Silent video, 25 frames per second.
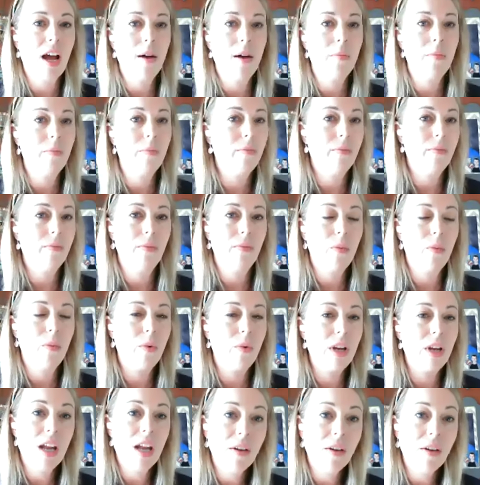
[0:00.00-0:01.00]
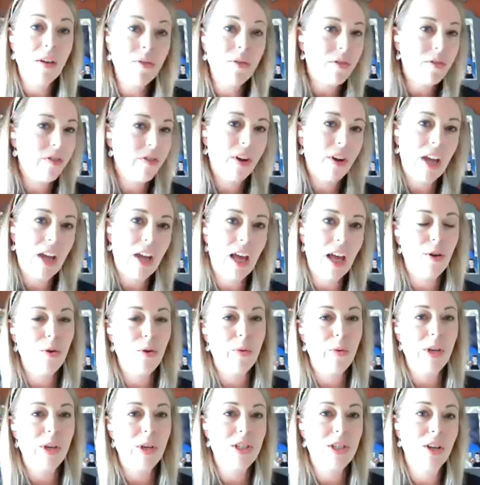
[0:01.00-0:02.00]
Um, we never
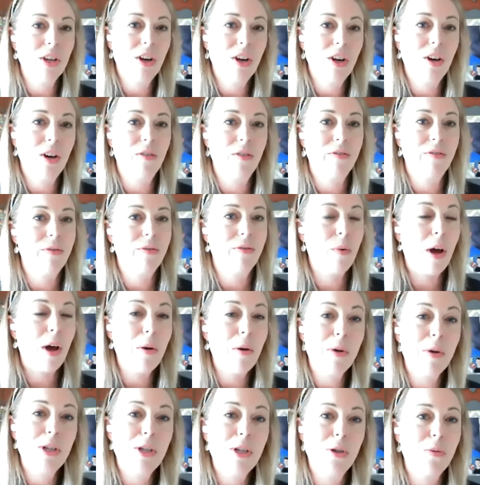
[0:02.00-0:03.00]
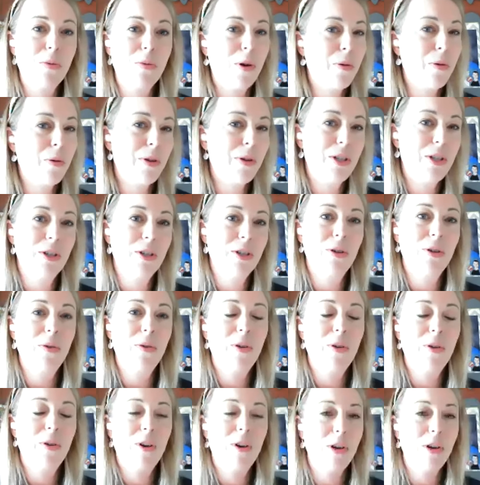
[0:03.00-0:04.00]
forget who we serve, why we do what we
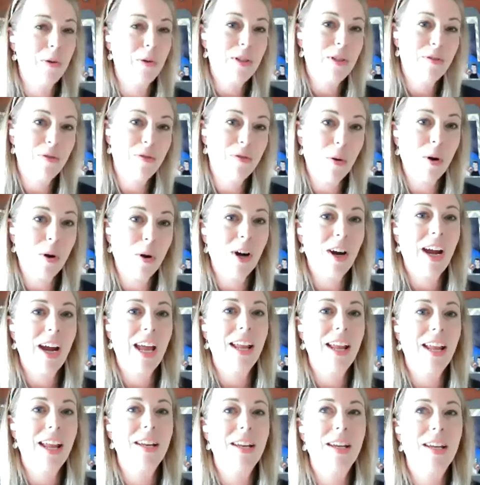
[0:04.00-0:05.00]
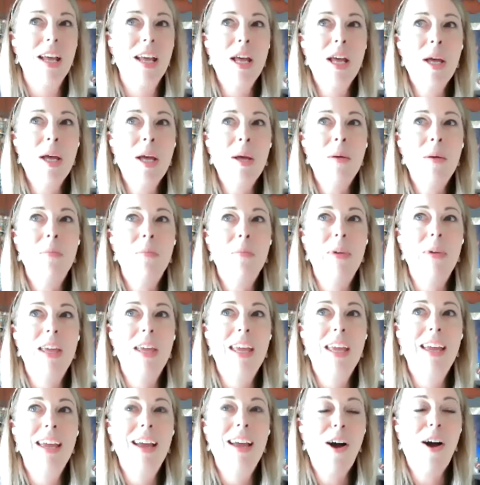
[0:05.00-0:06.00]
do, and who it's for. And
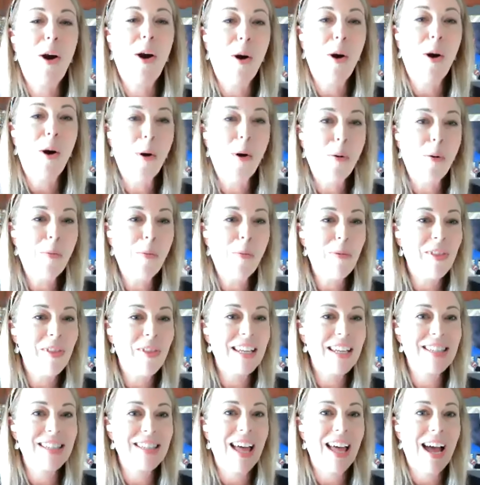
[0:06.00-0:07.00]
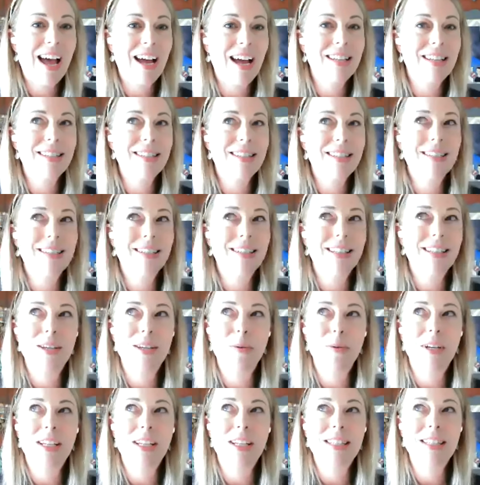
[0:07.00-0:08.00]
being home these last, let's
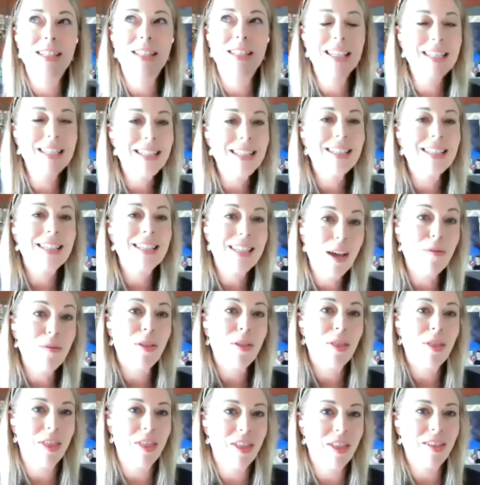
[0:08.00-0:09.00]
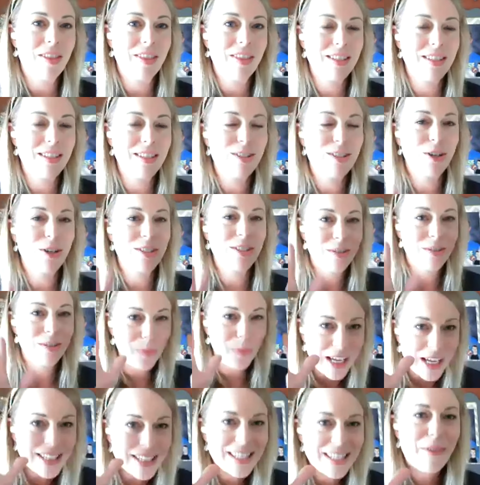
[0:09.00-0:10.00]
see what it is, this is the seventh. This starts
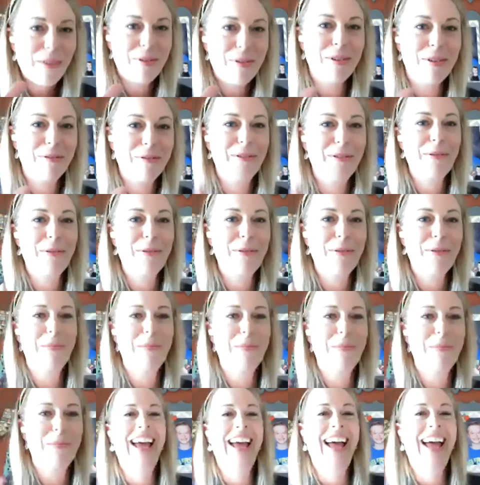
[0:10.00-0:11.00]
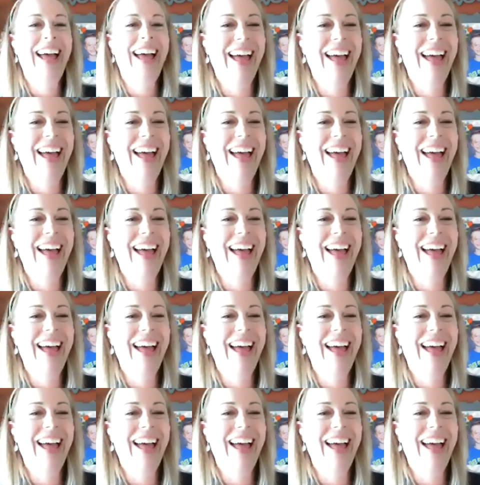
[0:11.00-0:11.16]
week seven for me.